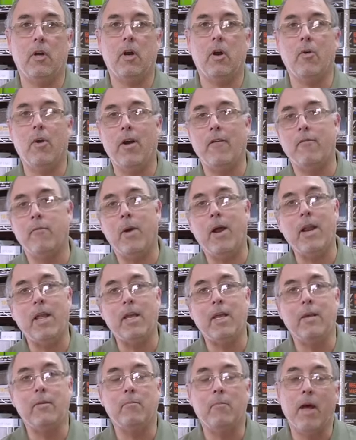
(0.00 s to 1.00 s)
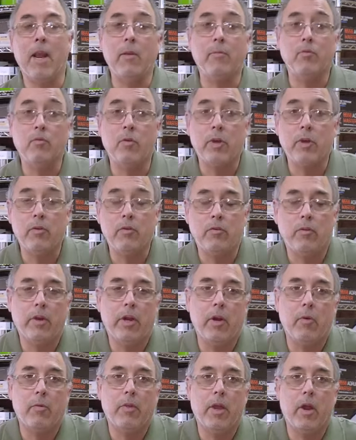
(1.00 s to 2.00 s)
All right, everybody, my name is Rick Eutsler
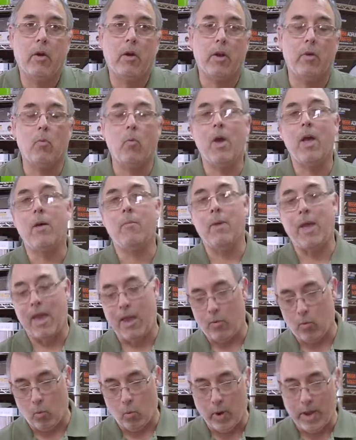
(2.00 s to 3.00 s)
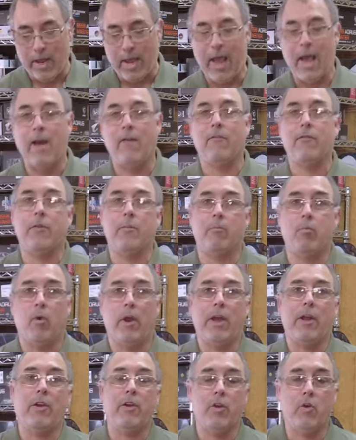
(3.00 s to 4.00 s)
here with Airgun Web, and we have the
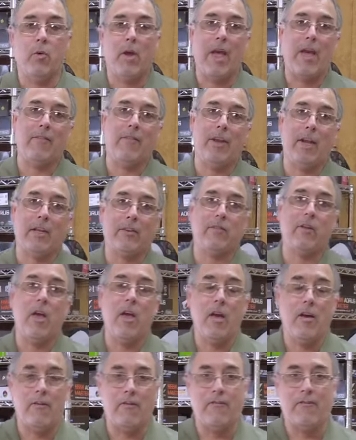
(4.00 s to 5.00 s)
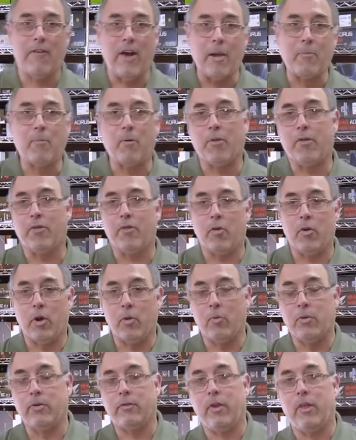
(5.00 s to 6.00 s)
brand new Evanix Viper 30.
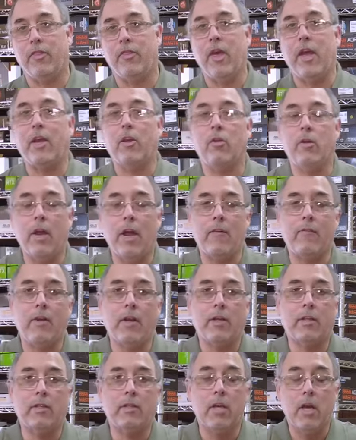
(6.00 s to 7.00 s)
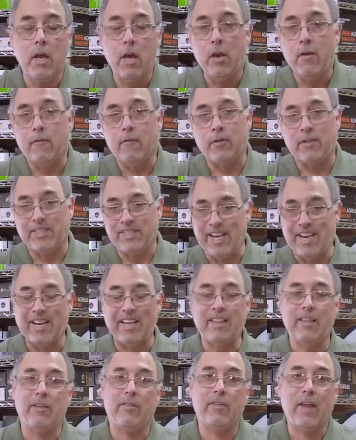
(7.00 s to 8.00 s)
We'll say thank you to Evanix for
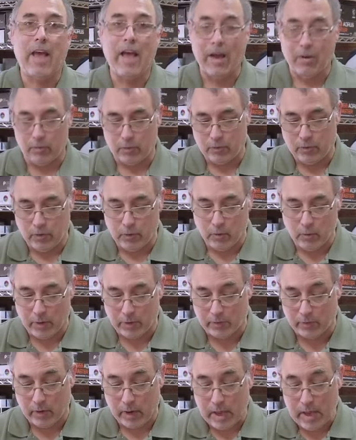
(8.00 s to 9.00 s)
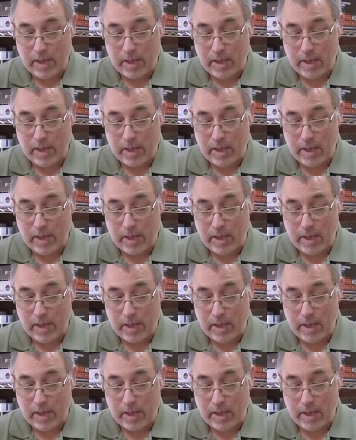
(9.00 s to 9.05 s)
sending this out to us.